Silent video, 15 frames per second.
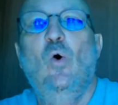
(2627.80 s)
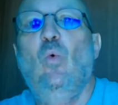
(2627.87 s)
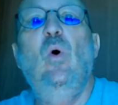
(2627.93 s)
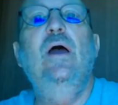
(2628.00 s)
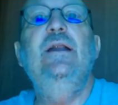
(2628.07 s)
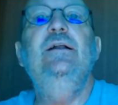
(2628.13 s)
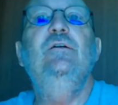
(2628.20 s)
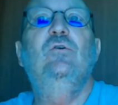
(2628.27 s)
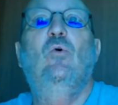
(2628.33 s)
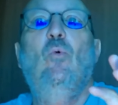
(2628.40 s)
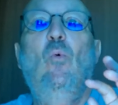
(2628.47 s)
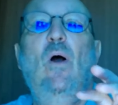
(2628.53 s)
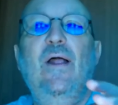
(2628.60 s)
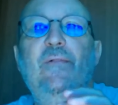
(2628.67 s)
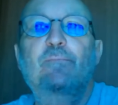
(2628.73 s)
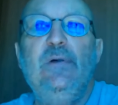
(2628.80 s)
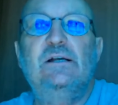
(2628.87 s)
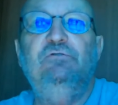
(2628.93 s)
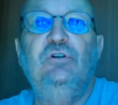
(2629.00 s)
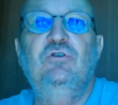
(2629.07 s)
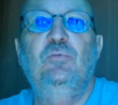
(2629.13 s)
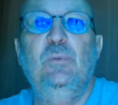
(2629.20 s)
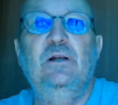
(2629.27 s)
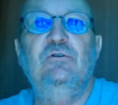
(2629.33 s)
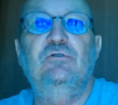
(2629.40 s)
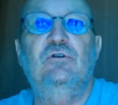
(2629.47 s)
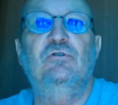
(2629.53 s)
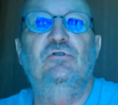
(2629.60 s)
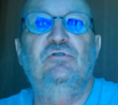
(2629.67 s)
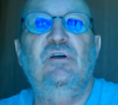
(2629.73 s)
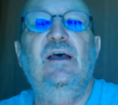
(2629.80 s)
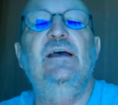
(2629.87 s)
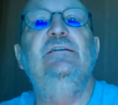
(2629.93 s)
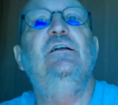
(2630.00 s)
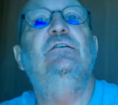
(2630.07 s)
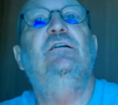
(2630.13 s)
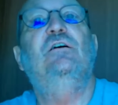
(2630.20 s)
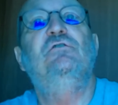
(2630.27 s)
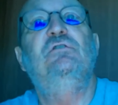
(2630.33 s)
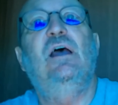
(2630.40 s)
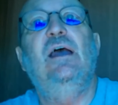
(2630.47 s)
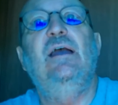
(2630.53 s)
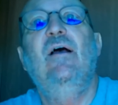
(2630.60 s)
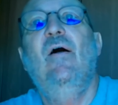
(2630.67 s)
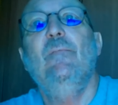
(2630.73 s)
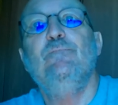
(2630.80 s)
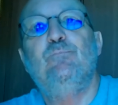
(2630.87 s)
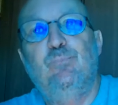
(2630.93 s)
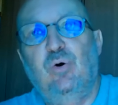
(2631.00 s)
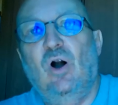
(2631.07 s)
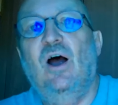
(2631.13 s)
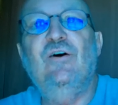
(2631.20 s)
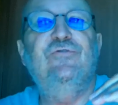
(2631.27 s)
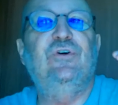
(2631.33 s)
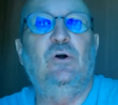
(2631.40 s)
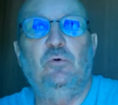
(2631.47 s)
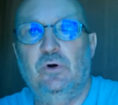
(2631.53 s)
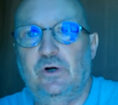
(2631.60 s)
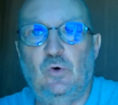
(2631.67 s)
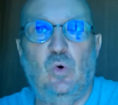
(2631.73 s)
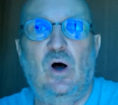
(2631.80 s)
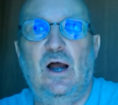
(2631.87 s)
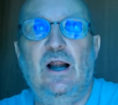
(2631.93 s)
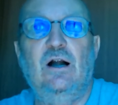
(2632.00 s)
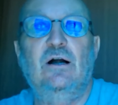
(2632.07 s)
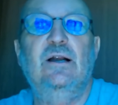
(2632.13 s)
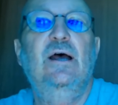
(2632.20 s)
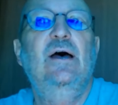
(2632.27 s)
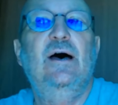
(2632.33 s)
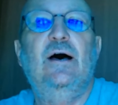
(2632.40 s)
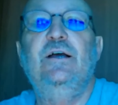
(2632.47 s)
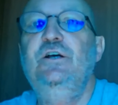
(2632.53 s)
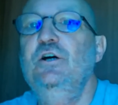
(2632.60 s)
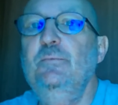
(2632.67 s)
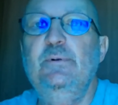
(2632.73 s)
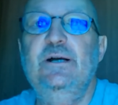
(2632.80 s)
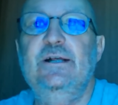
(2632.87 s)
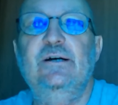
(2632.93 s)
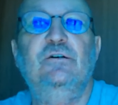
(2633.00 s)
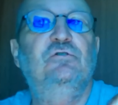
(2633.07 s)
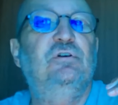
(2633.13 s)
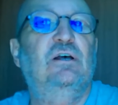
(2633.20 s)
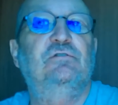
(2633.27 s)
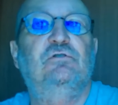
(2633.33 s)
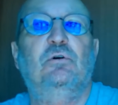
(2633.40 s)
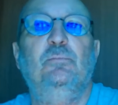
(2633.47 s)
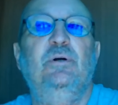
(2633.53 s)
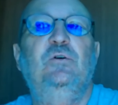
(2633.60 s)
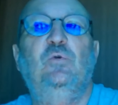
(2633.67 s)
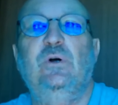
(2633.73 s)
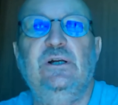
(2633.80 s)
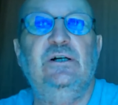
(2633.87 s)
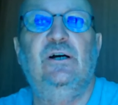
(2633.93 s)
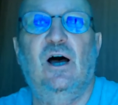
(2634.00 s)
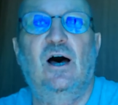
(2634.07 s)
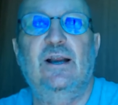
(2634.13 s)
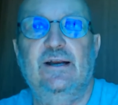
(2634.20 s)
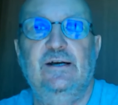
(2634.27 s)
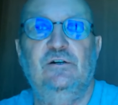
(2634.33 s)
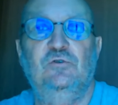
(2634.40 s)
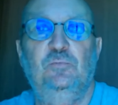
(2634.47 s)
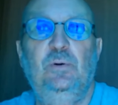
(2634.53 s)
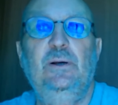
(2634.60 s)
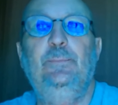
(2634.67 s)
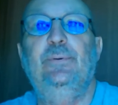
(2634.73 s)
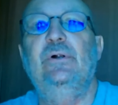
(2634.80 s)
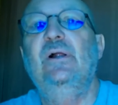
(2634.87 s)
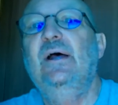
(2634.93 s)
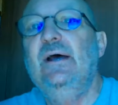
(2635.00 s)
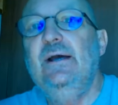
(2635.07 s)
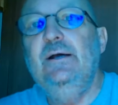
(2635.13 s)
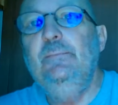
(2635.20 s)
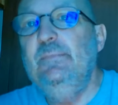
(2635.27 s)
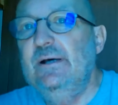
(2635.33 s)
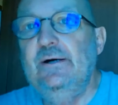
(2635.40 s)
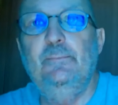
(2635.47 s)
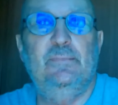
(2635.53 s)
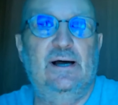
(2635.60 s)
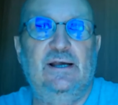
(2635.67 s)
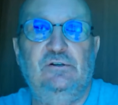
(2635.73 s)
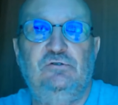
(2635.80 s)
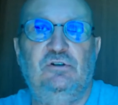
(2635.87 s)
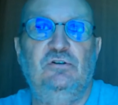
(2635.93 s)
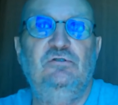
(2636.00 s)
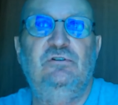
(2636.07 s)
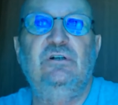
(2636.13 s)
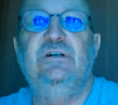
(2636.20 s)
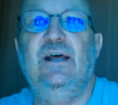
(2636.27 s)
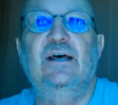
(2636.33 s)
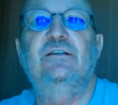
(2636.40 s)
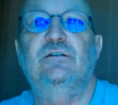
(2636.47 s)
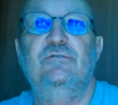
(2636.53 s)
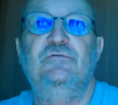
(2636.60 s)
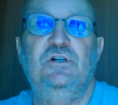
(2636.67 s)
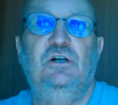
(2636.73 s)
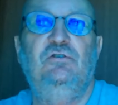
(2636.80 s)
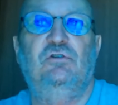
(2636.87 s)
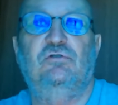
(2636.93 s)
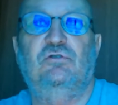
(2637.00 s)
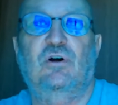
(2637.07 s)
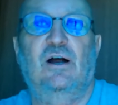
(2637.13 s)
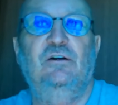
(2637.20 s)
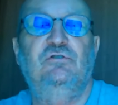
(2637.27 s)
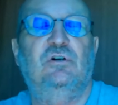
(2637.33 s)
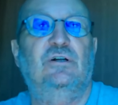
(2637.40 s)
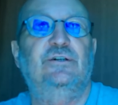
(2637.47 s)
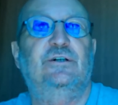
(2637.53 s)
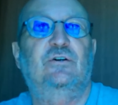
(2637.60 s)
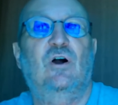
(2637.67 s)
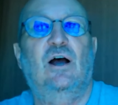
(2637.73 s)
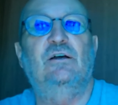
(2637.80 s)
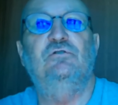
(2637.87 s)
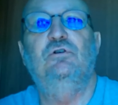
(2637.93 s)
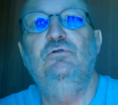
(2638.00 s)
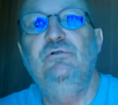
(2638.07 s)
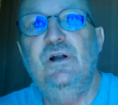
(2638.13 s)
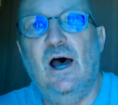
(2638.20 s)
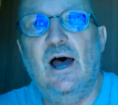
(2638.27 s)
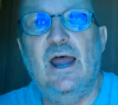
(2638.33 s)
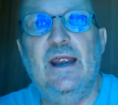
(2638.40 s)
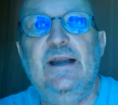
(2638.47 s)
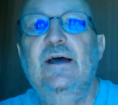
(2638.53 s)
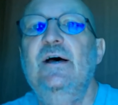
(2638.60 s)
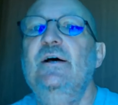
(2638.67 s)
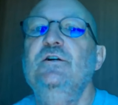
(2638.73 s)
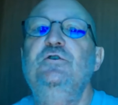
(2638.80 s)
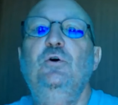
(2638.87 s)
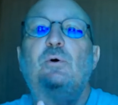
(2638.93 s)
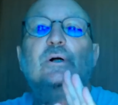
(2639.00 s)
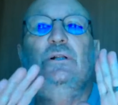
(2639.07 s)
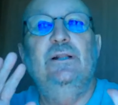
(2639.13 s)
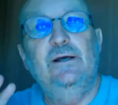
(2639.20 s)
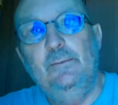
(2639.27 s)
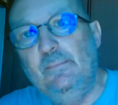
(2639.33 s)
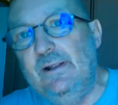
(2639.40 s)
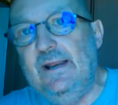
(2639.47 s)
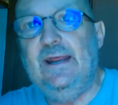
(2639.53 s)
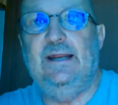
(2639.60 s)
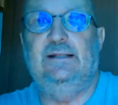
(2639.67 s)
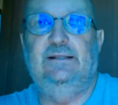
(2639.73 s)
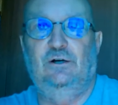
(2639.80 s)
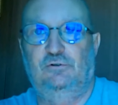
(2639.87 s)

message ministers say that there's a prophet required, a human intercessor between God and his people, he minimizes the death of Jesus Christ on the cross, who died to eliminate